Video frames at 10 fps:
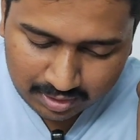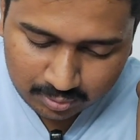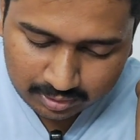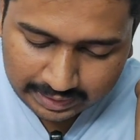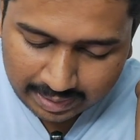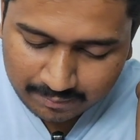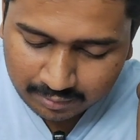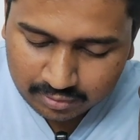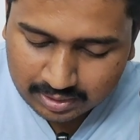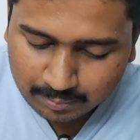So time
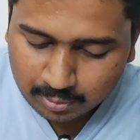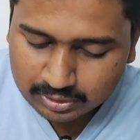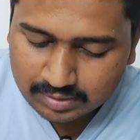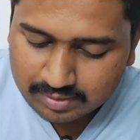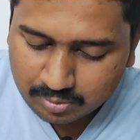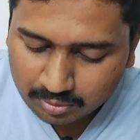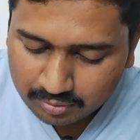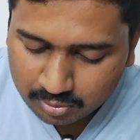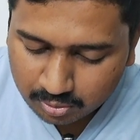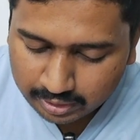for skipped questions is
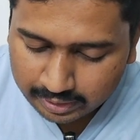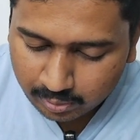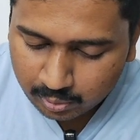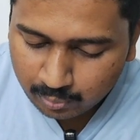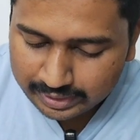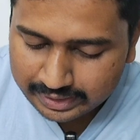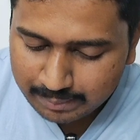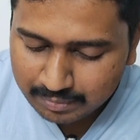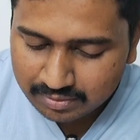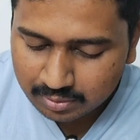also around
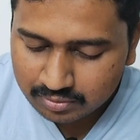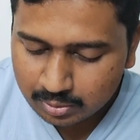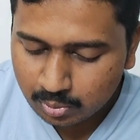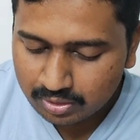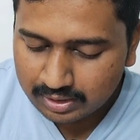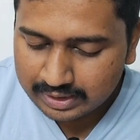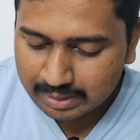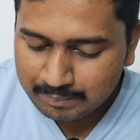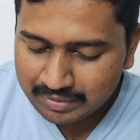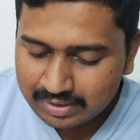20% of the total
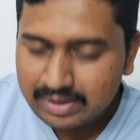time.